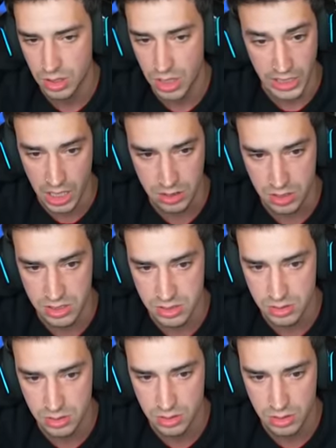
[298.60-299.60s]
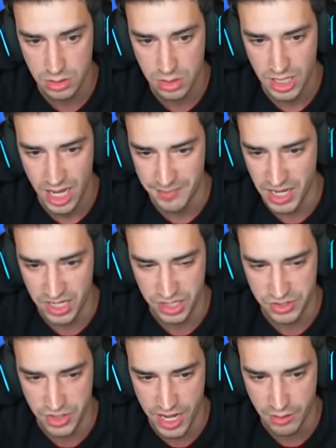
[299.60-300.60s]
I got this. I'm not gonna
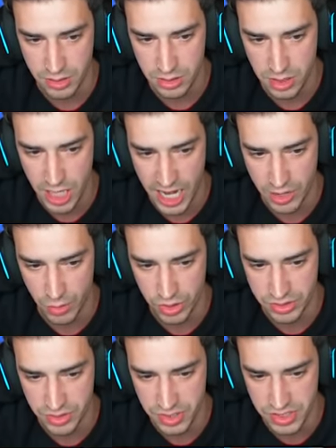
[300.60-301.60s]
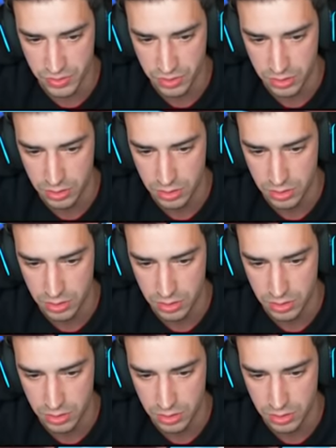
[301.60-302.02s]
do that one. I will do this one.